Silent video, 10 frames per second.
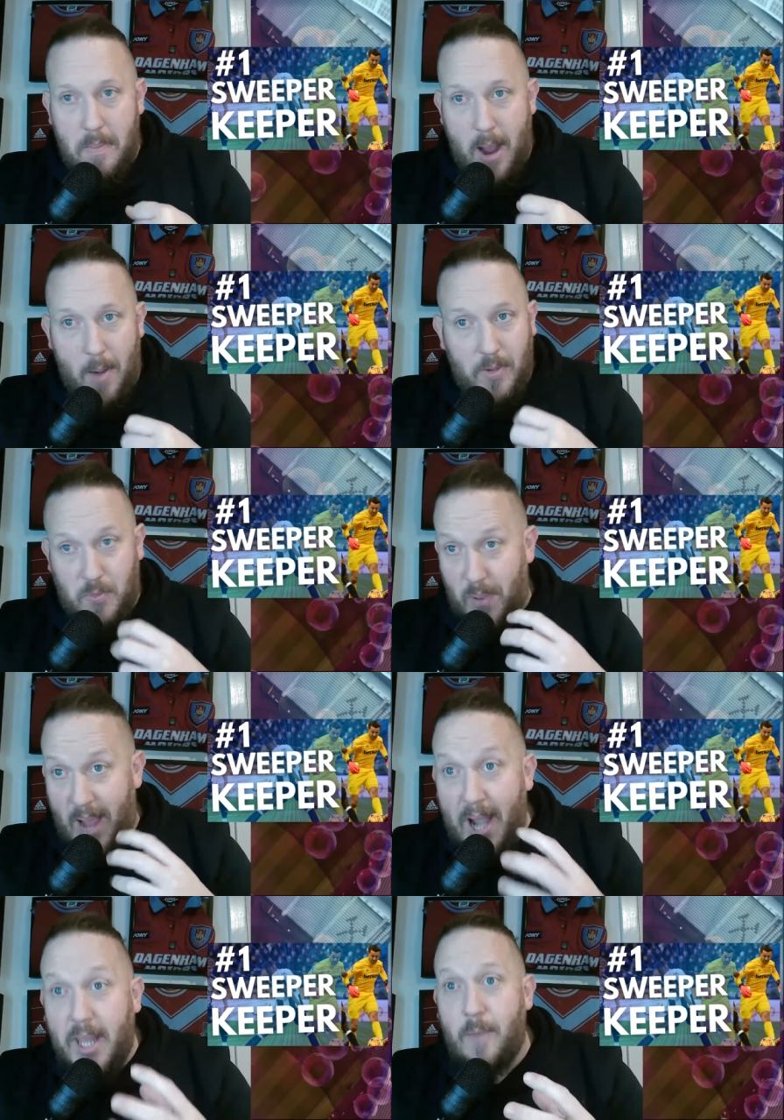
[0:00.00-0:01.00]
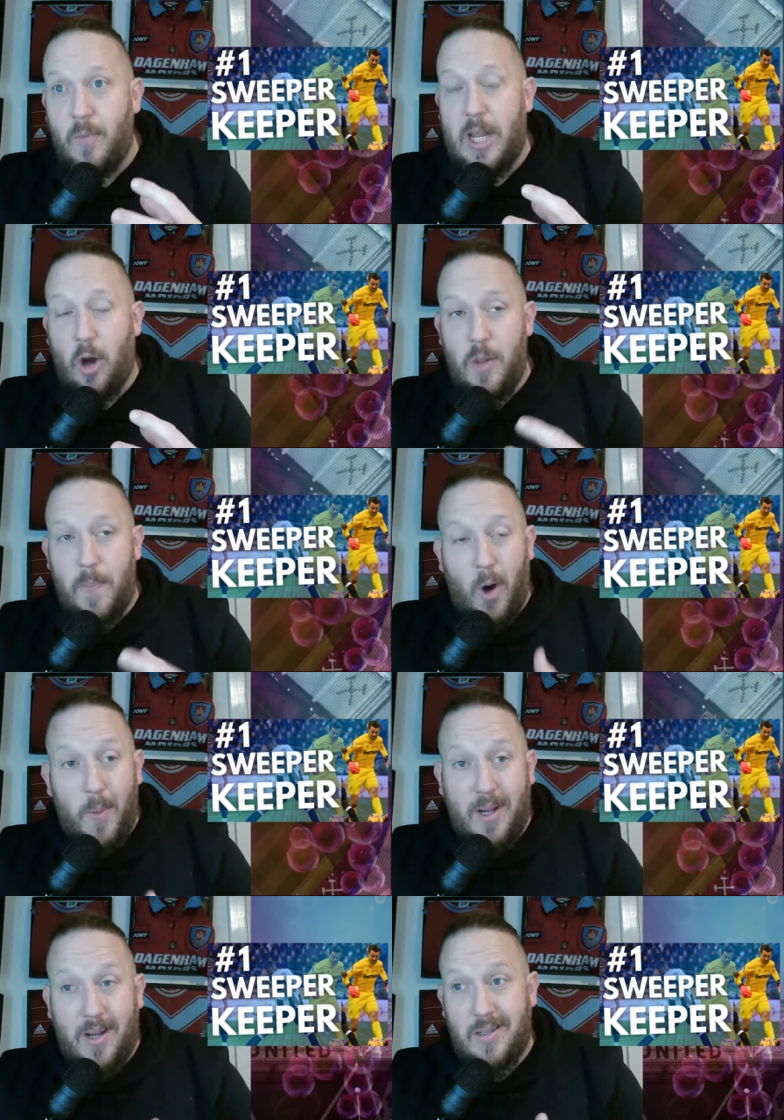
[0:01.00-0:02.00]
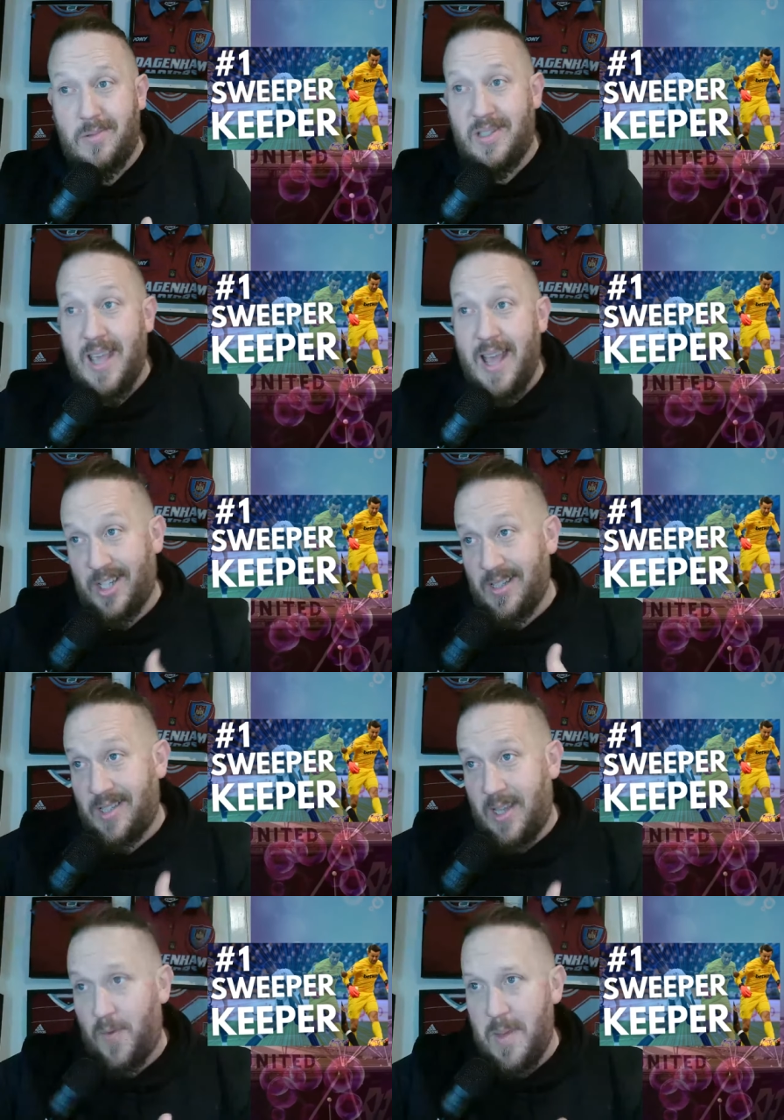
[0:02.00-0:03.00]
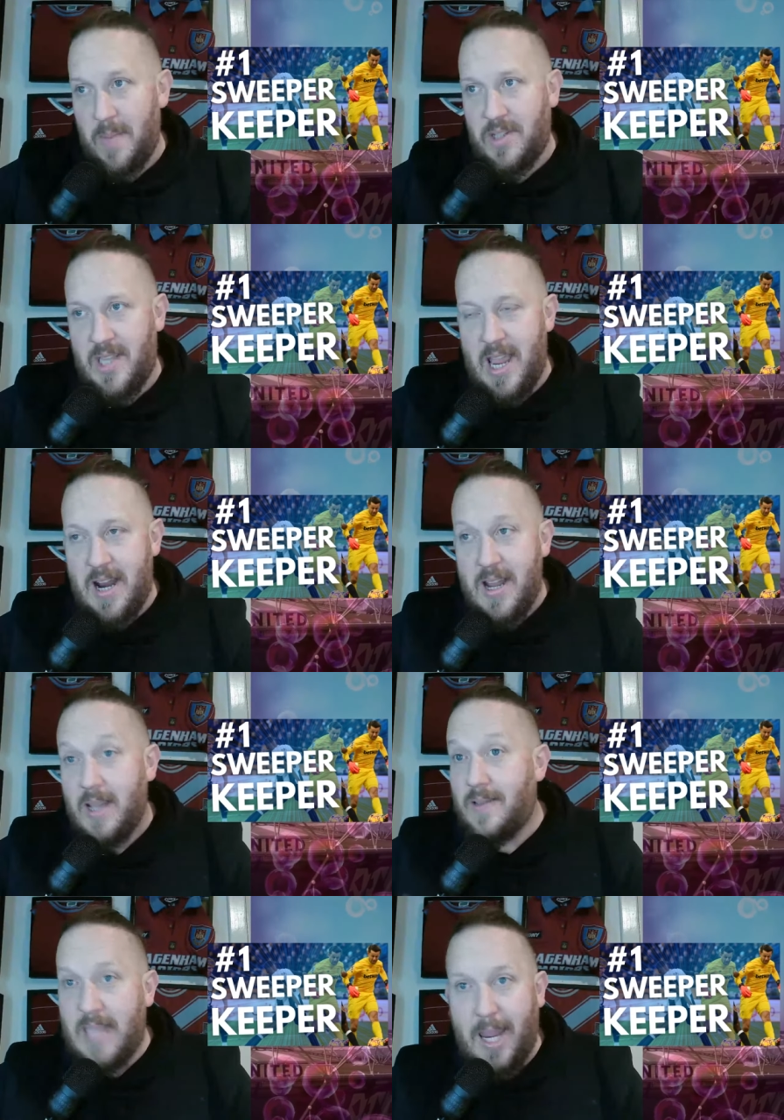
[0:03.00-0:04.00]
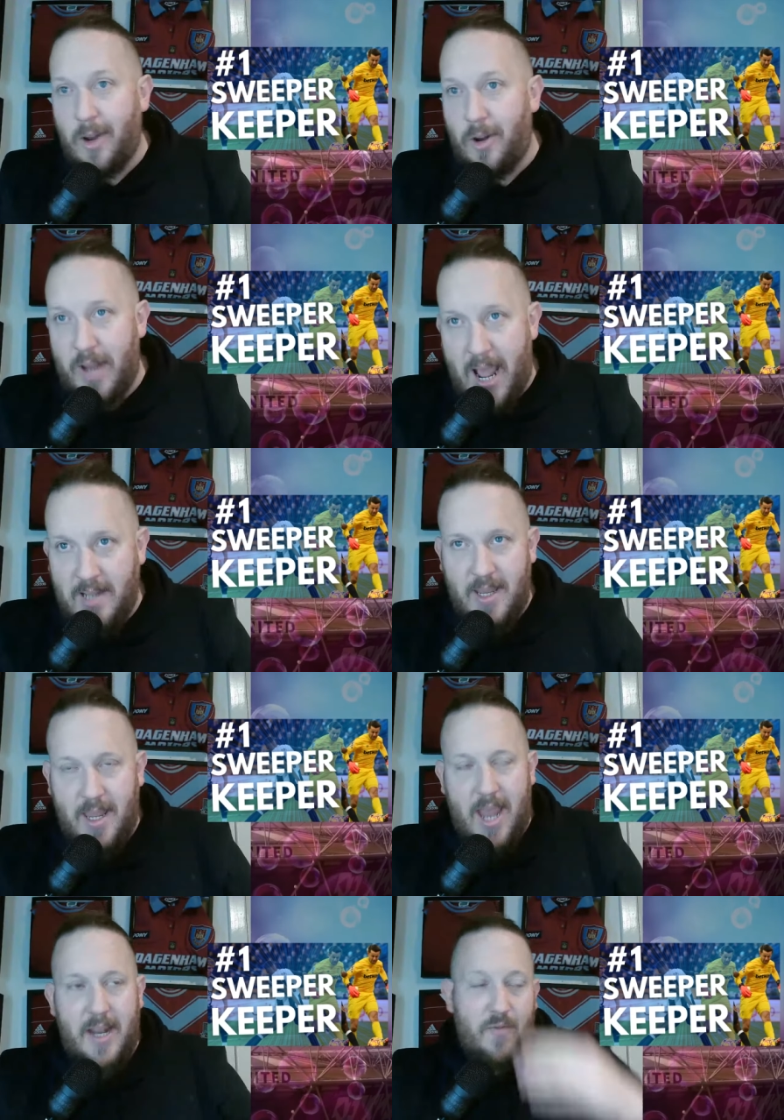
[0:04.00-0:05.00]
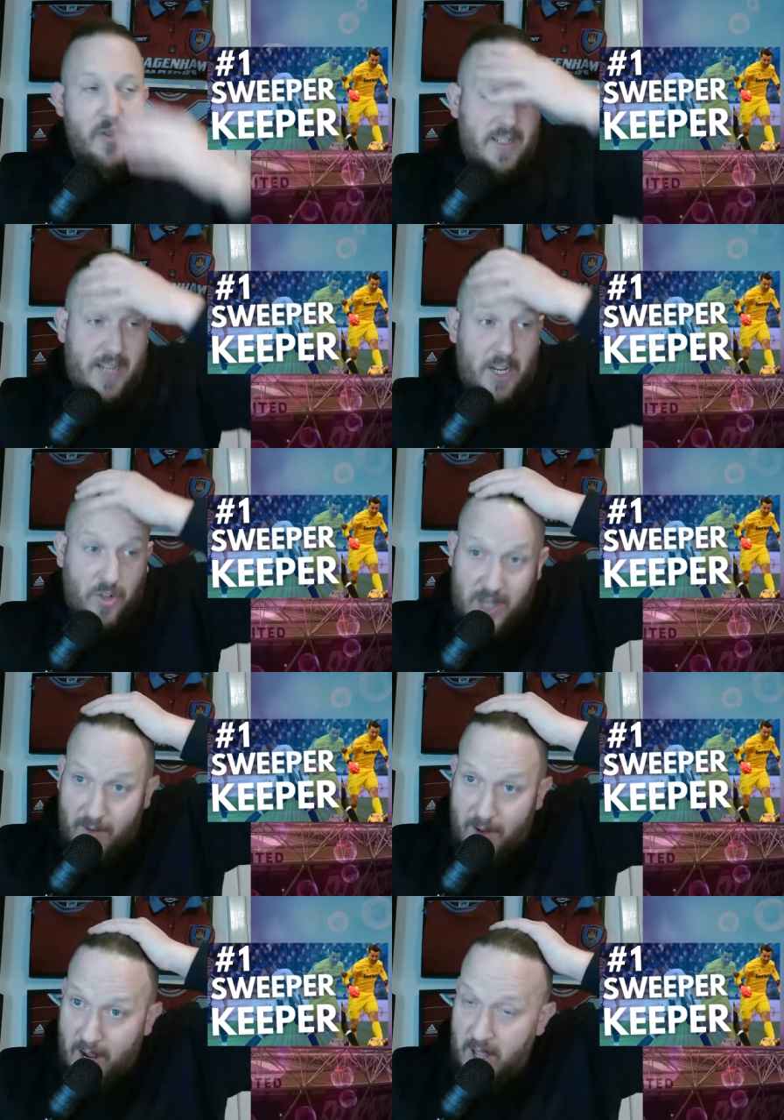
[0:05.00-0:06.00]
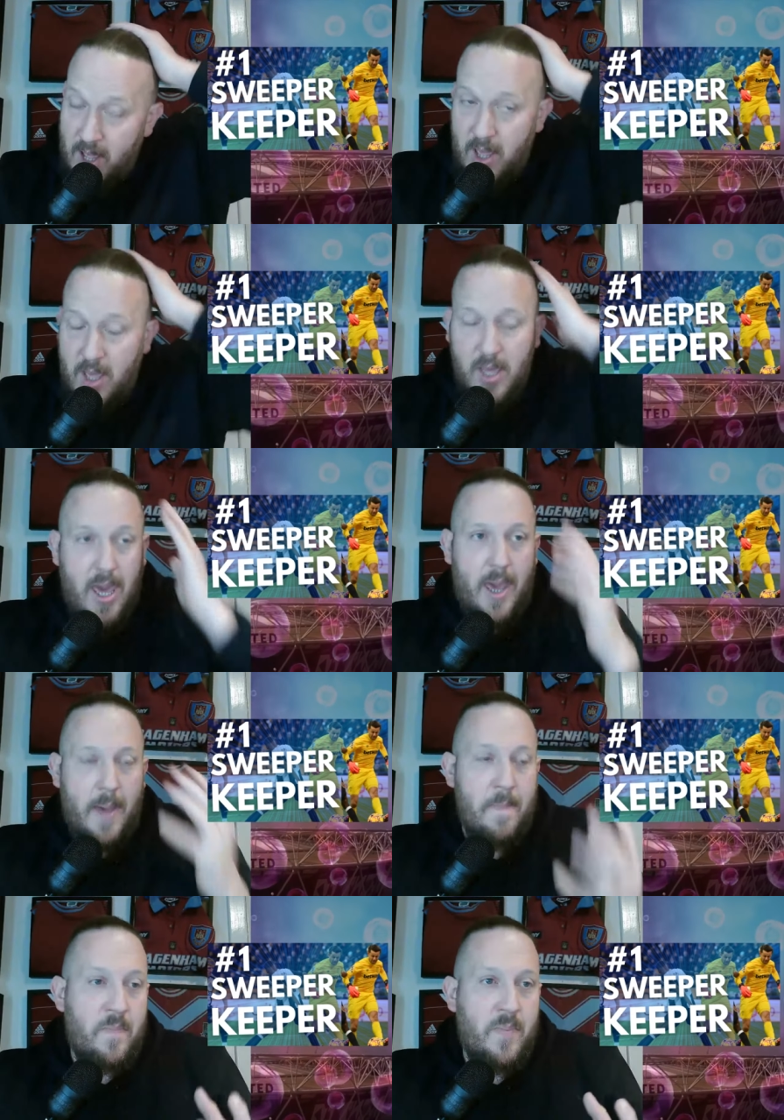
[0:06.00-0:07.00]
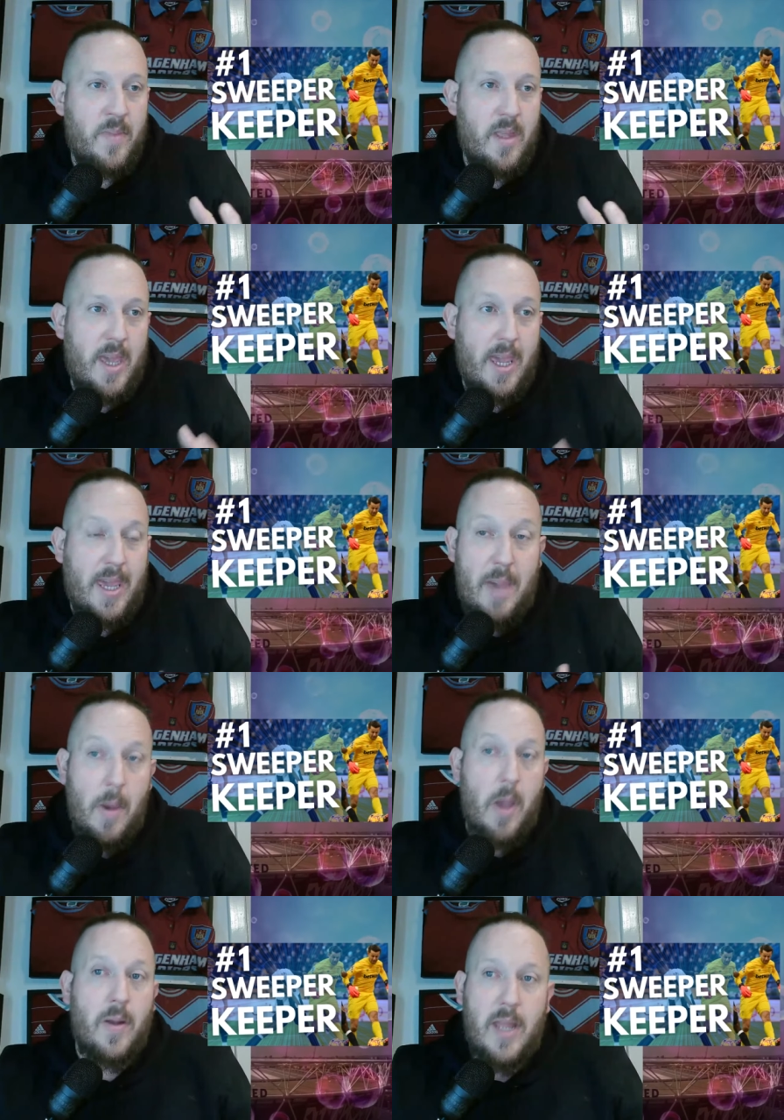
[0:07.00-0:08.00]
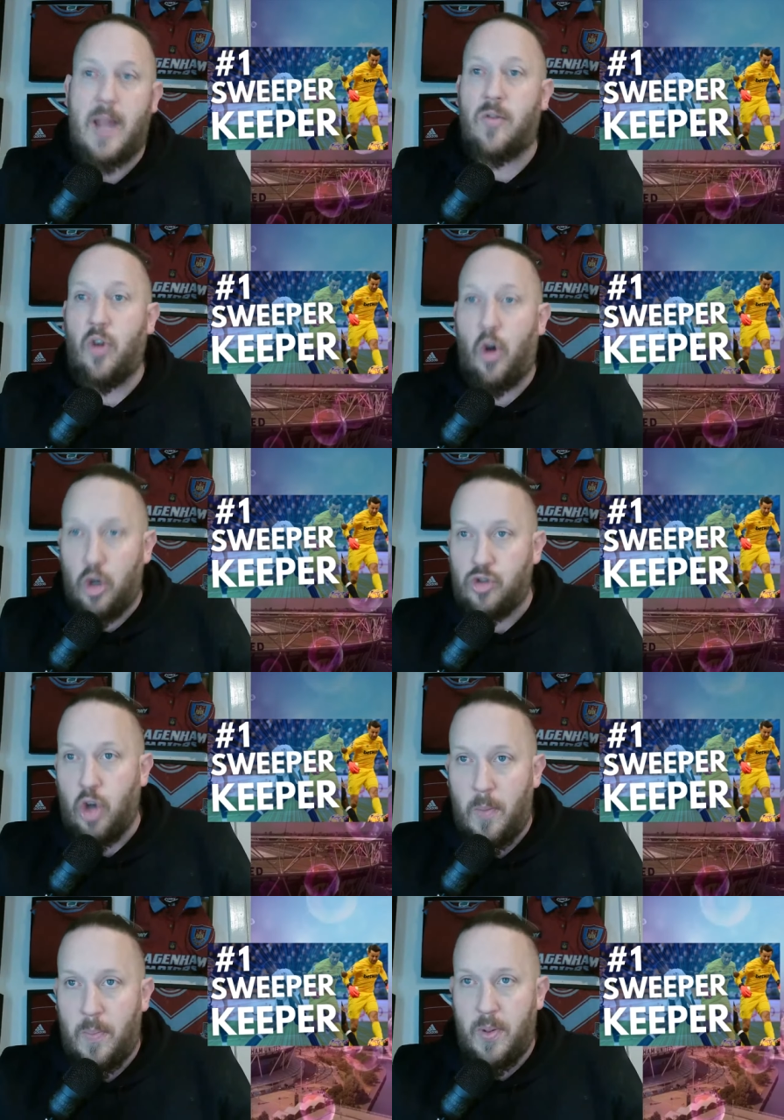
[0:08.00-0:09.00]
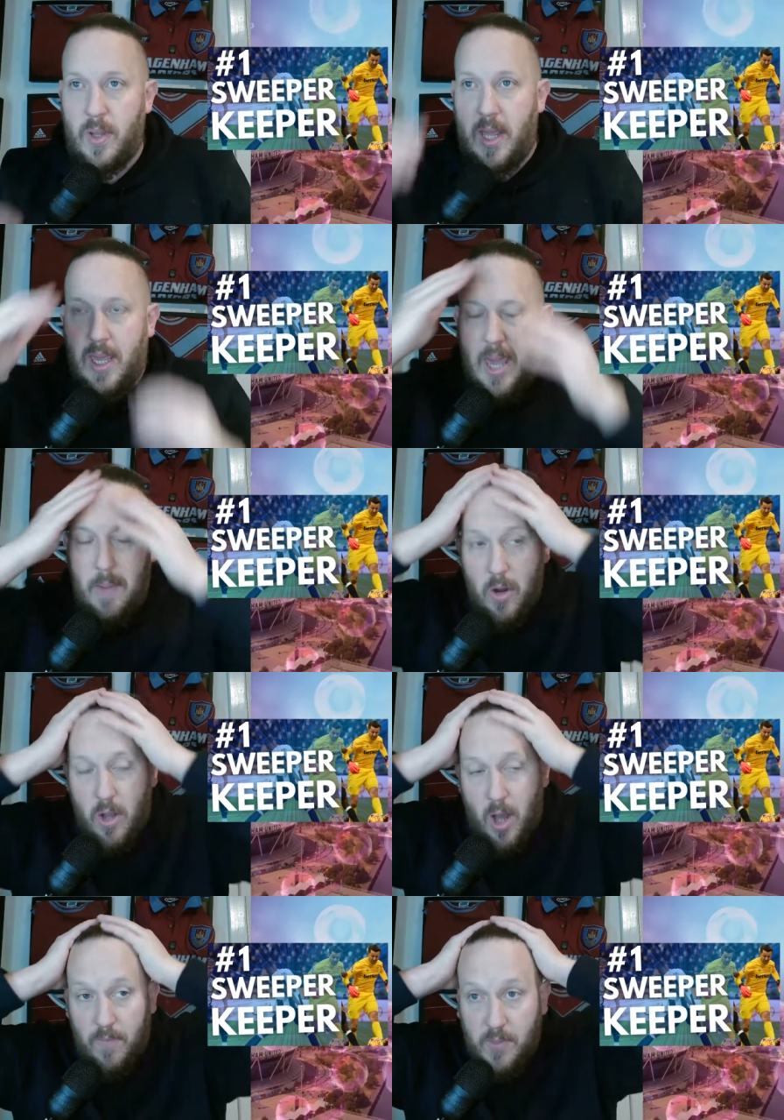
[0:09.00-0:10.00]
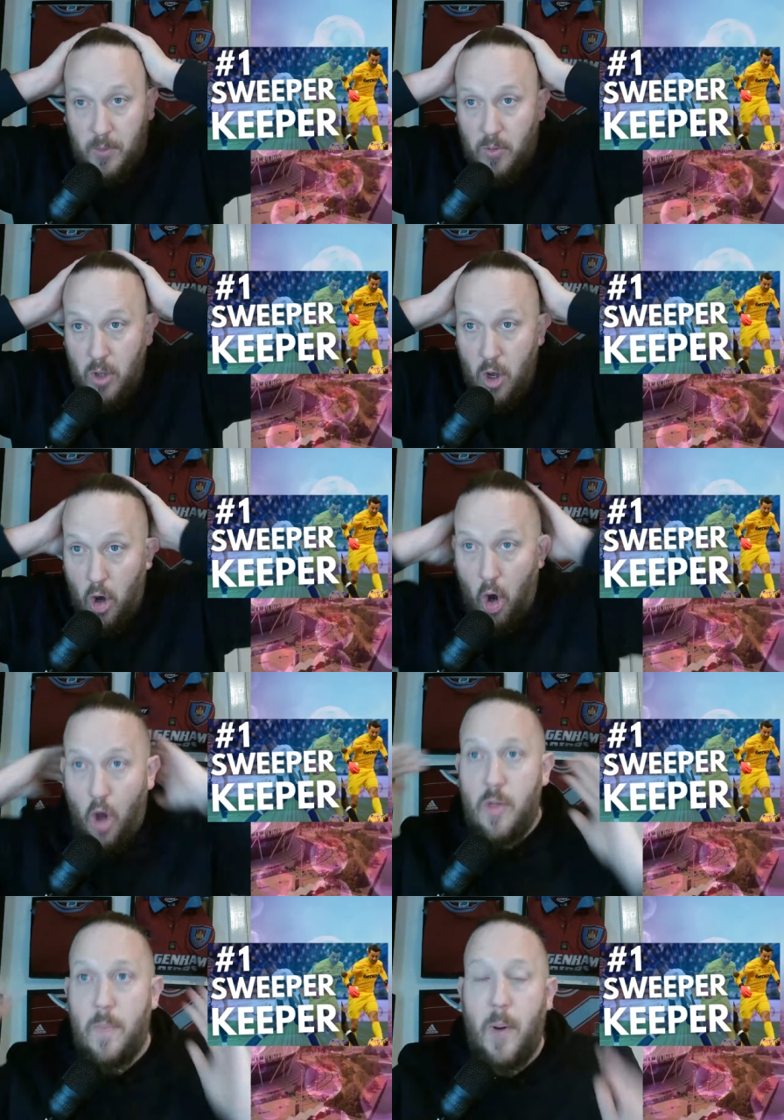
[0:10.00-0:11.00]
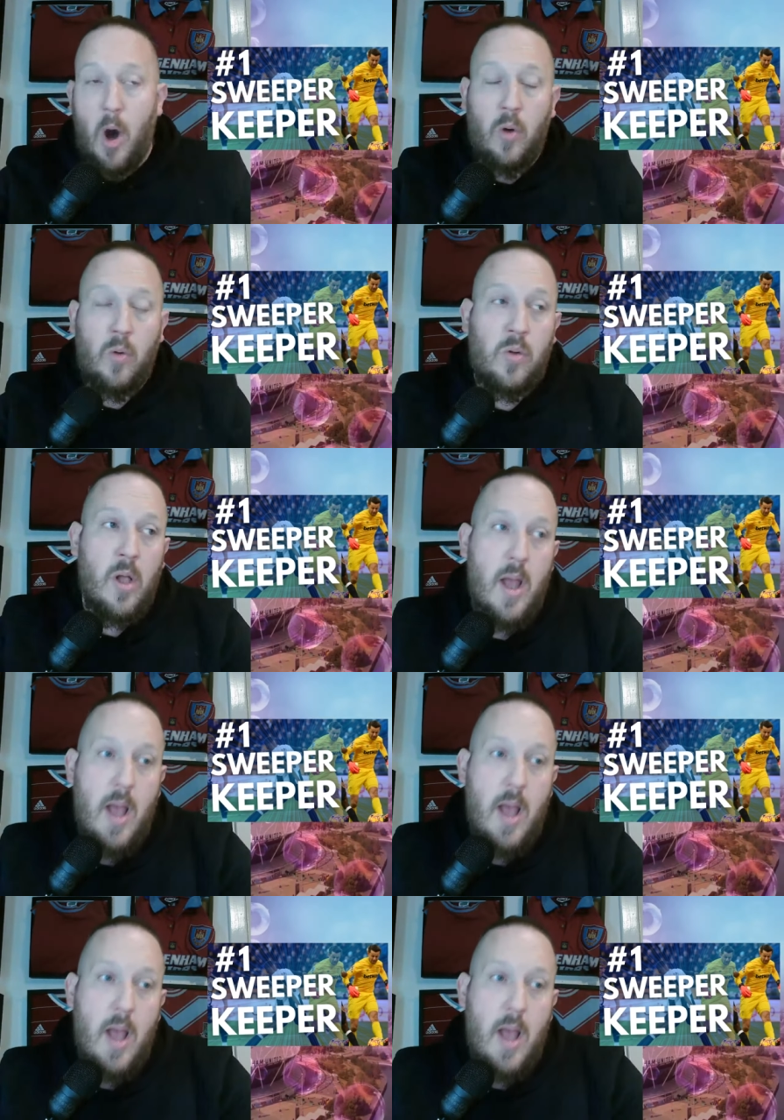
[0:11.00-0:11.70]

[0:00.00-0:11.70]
I was panicking when he got the ball because he was, as you can see from the image there, taking on Isak in a really dangerous area. Um, he came out in the end on top. He came out comfortable on the ball,